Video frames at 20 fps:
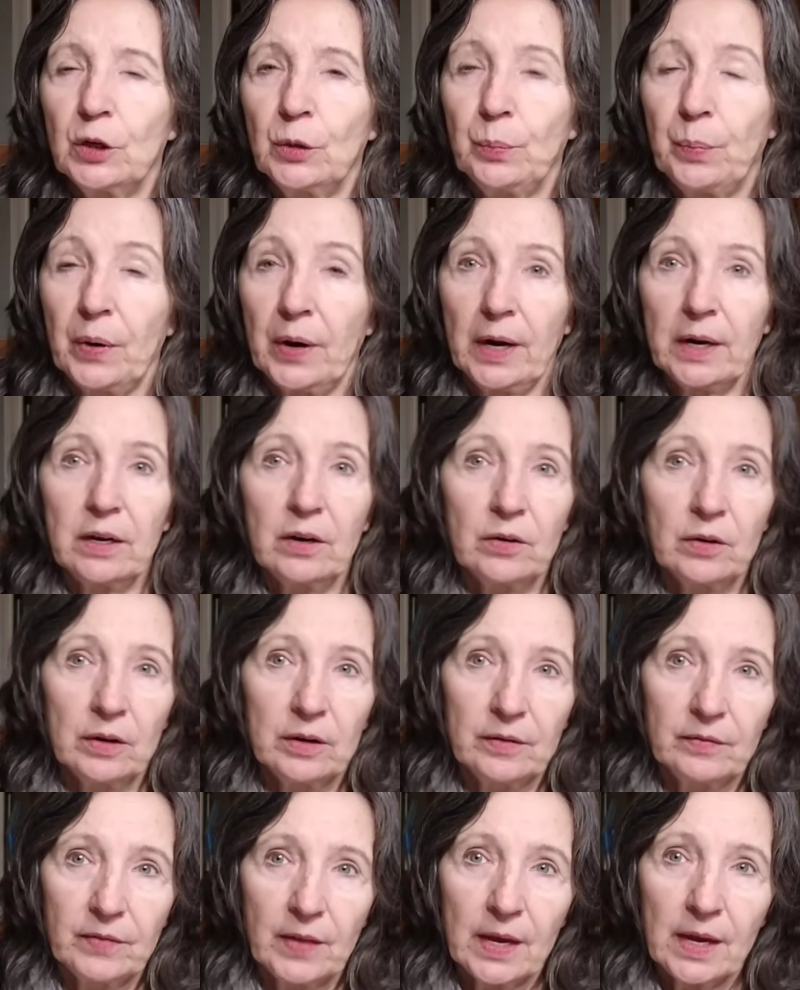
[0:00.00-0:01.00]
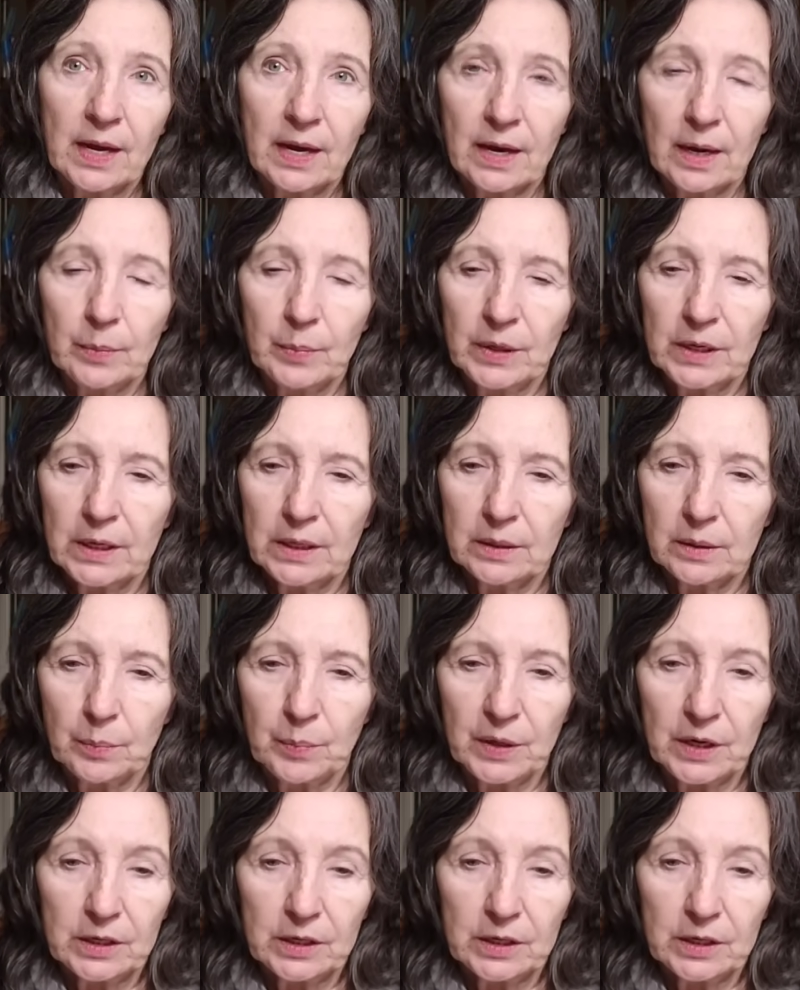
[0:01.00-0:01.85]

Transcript: to break her of the habit,